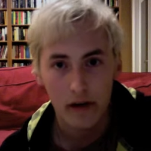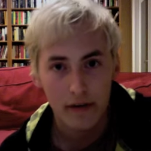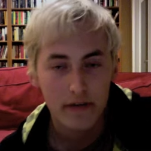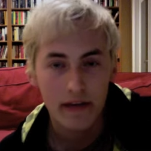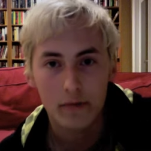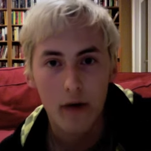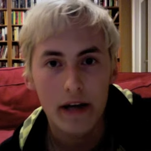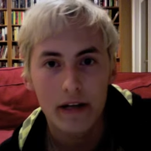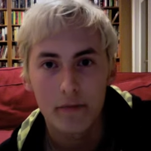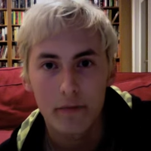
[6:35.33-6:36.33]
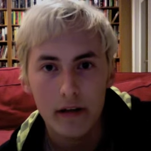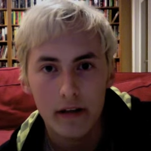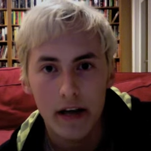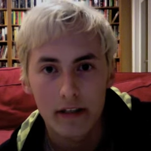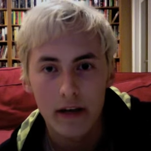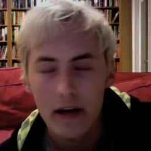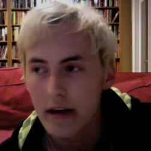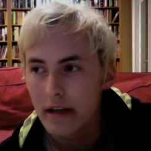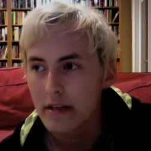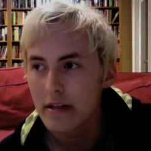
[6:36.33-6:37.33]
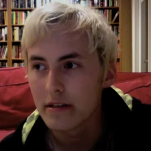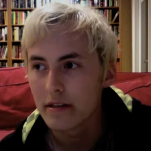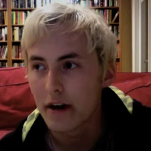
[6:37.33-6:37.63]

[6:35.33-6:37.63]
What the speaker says: I think that's why I didn't realize he is